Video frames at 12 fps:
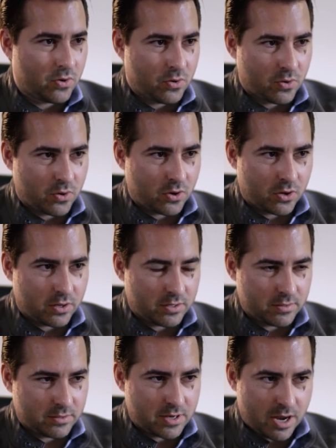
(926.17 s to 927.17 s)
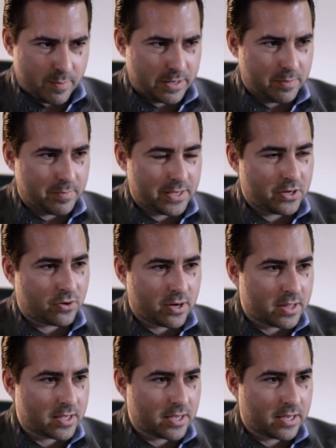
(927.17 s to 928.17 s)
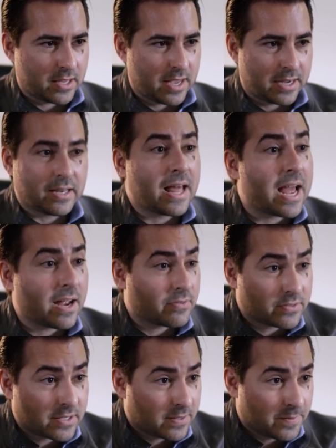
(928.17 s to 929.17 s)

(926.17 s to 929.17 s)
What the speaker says: or comedy bit or anything and laughed.